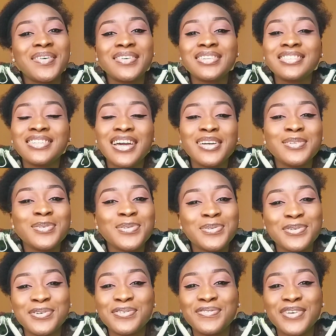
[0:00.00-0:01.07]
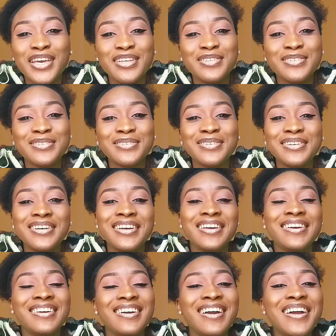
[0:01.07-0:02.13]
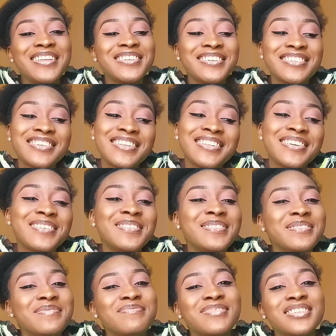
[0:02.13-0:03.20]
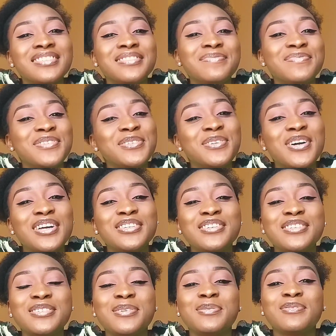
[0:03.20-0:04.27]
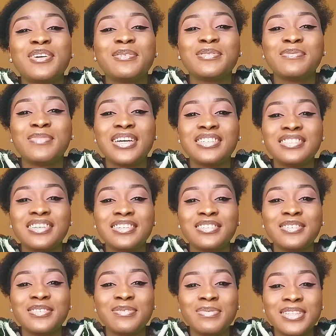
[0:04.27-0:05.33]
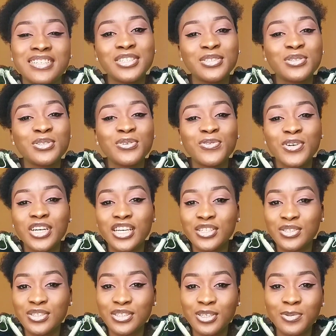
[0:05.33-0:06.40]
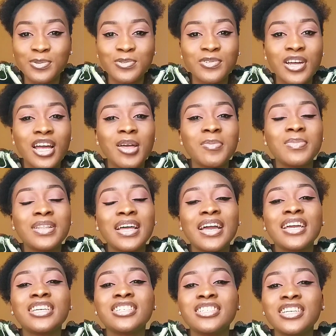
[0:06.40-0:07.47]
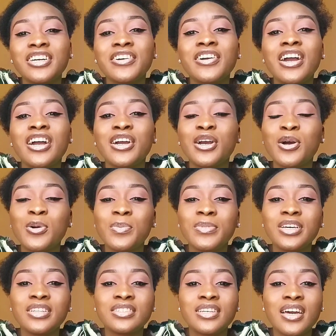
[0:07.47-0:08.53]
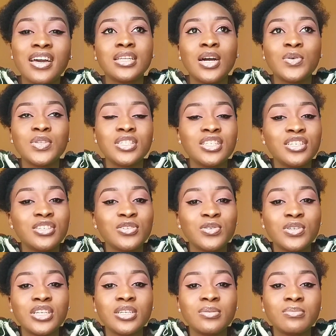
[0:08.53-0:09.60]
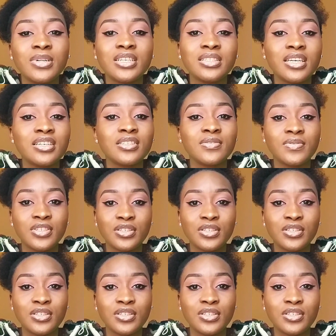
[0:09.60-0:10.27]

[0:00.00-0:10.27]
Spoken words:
what did I do to offend you? Just click on the button below and just subscribe to my channel. Please do not forget to subscribe, like, share and comment, and I'll see you in my next